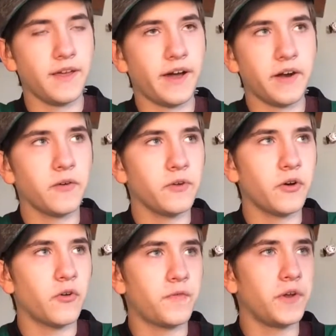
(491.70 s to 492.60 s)
I don't
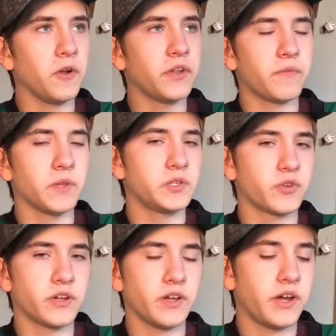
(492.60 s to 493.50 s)
know if it'll definitely
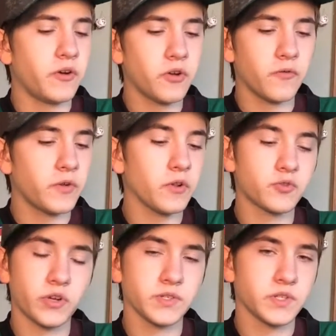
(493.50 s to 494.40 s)
tra- I don't know if it'll
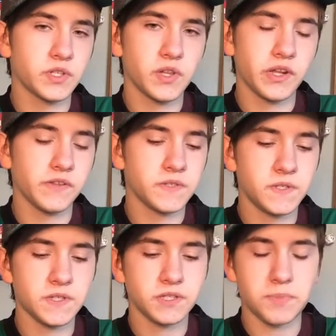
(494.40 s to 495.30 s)
translate to the end of the
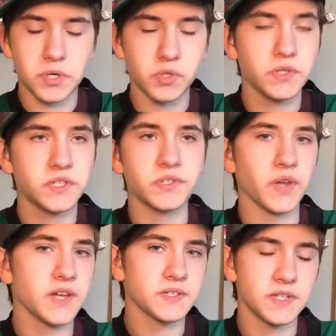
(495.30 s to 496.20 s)
season, especially since
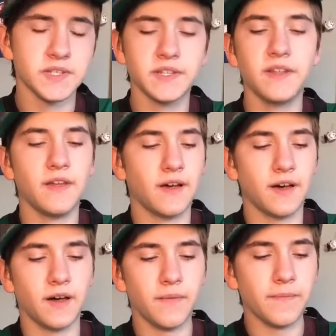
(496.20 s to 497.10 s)
last season
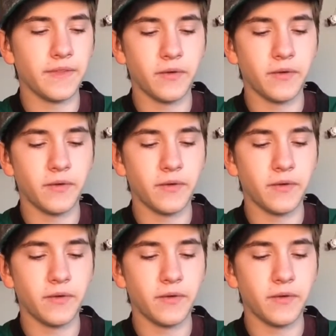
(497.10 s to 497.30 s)
um,